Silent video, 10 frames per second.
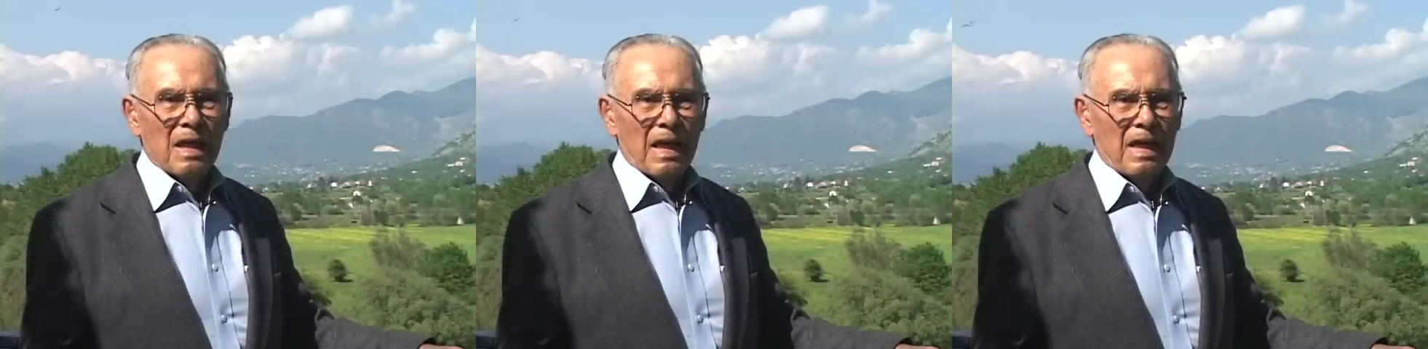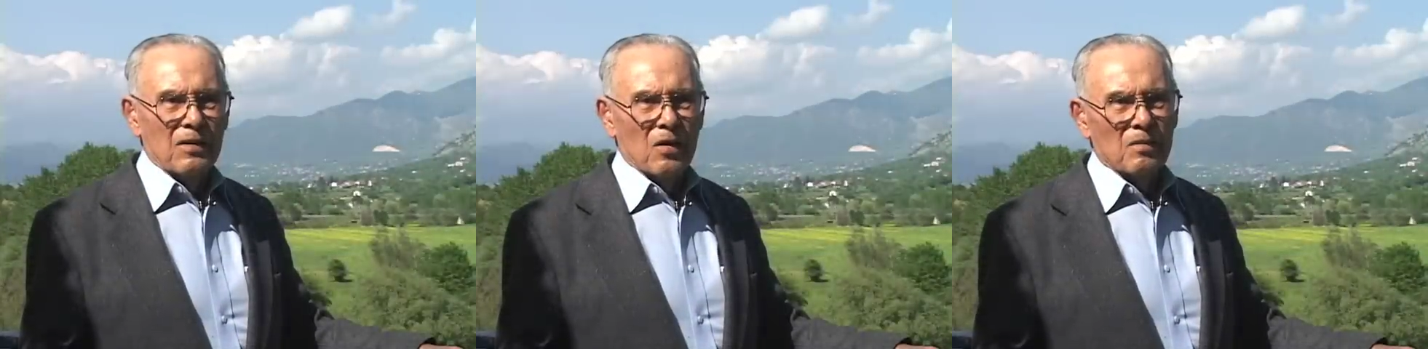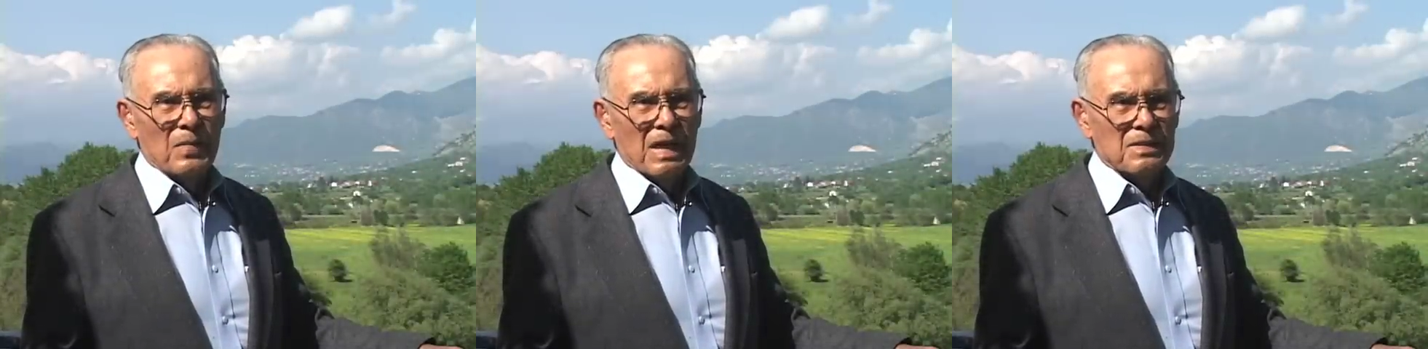and
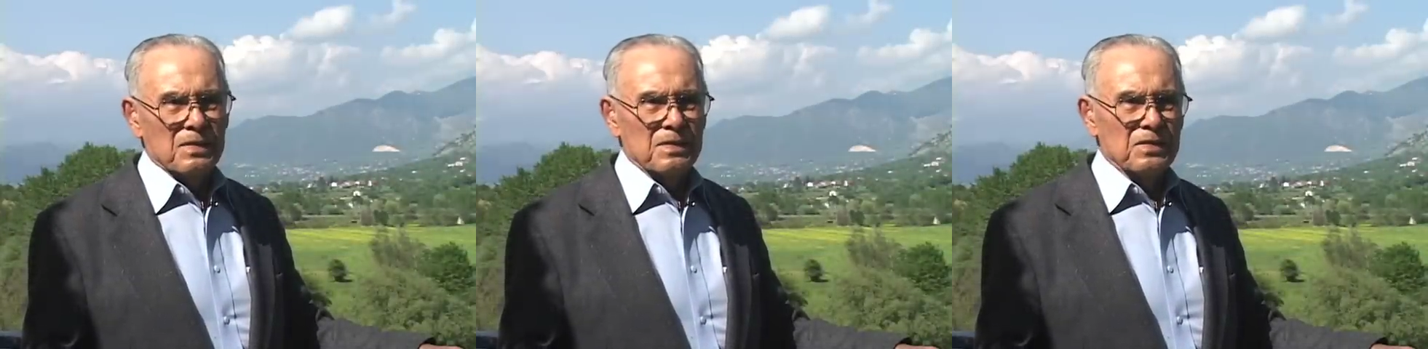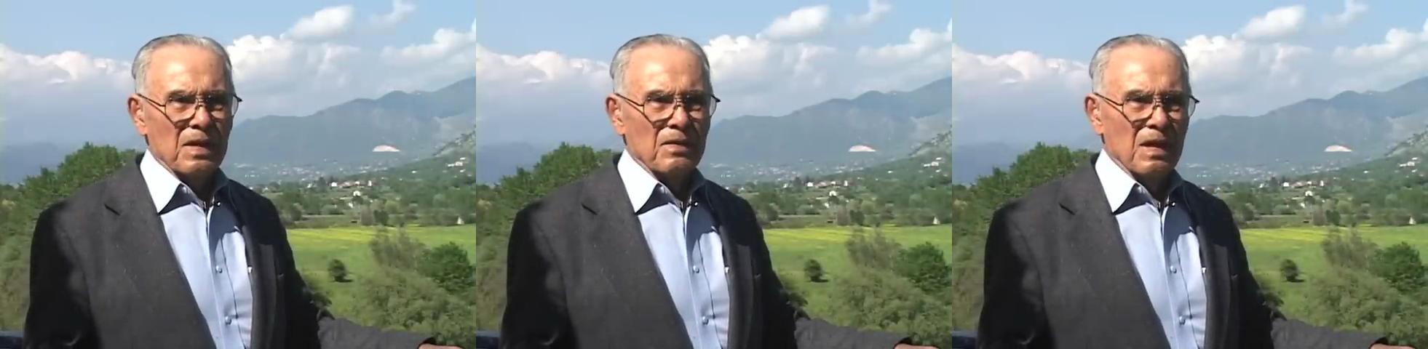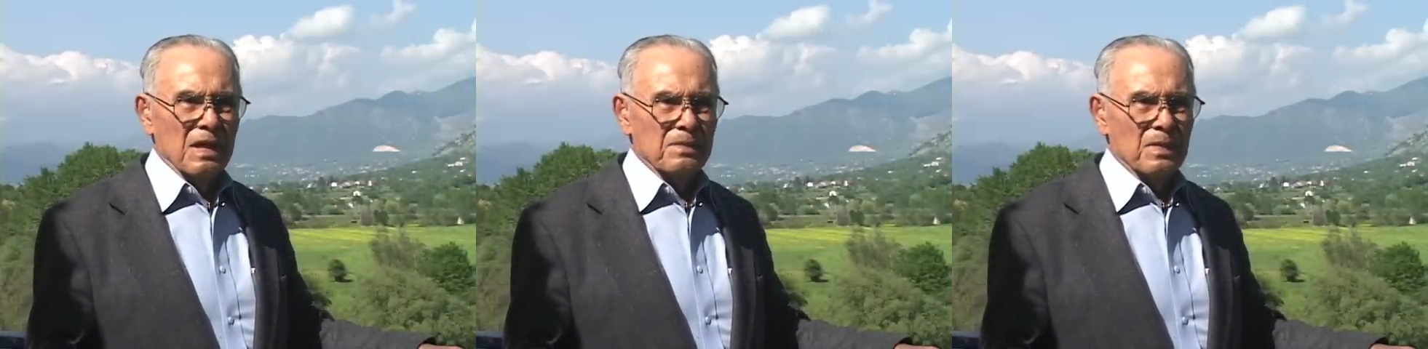on back to the General
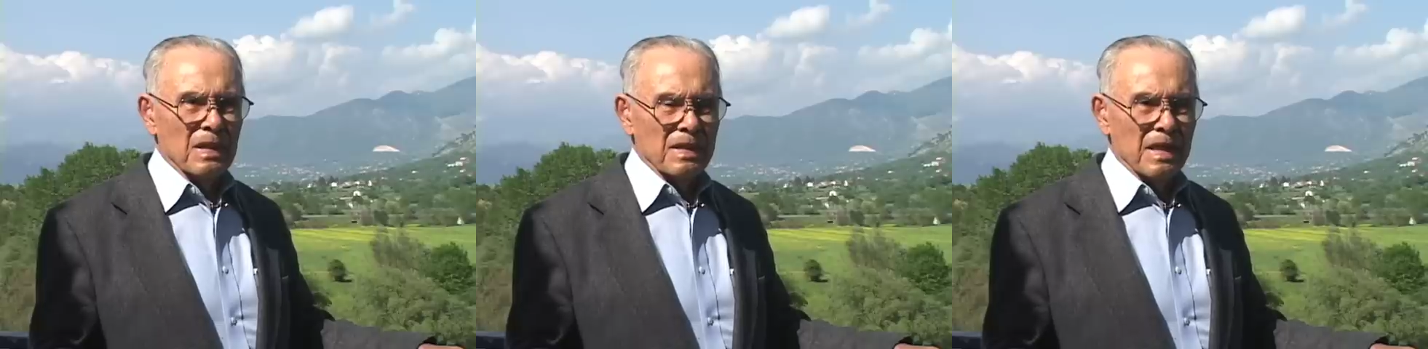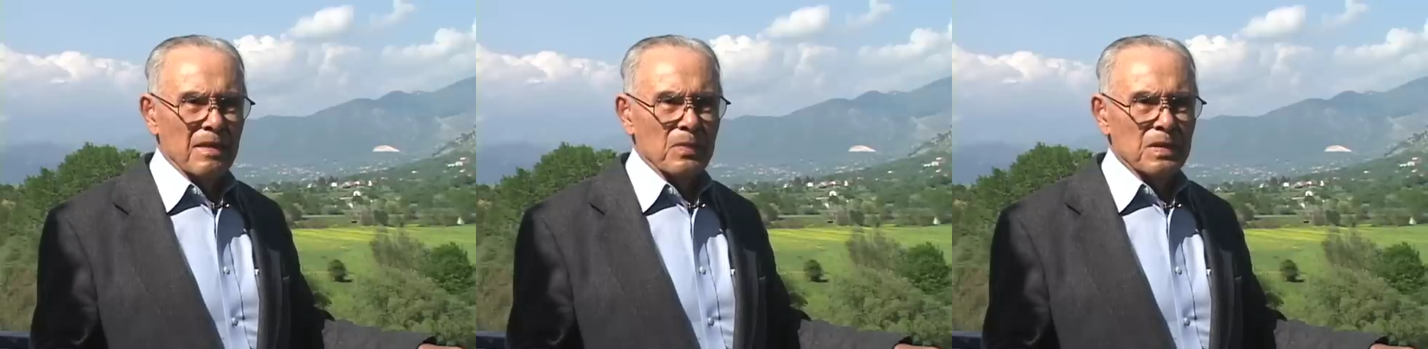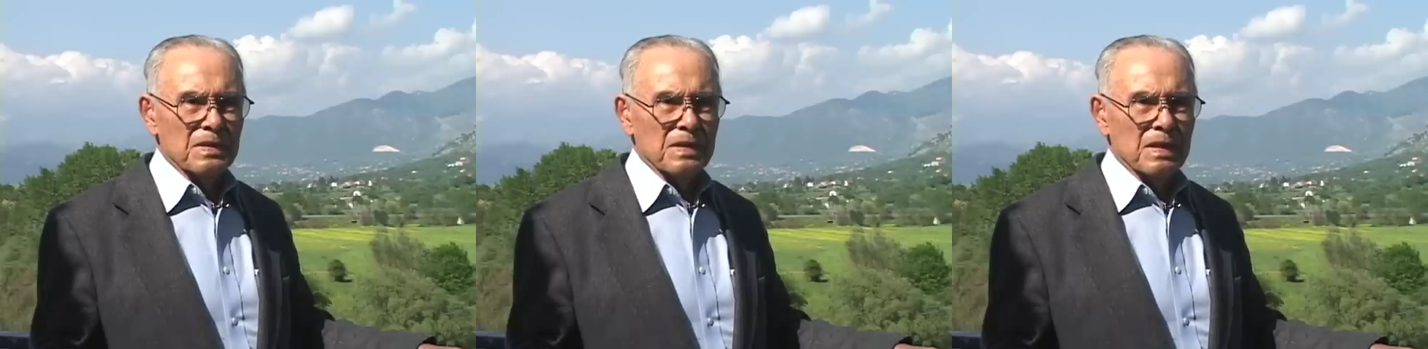Hospital in
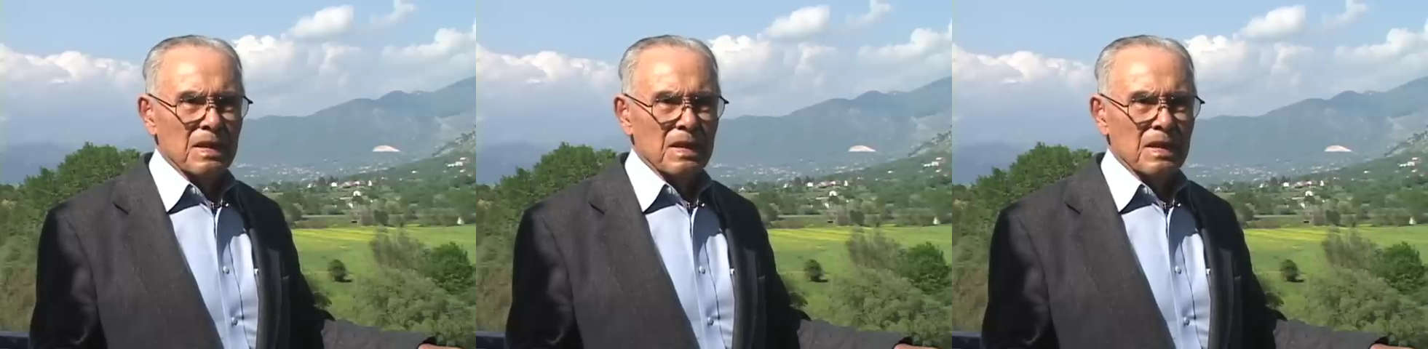Naples.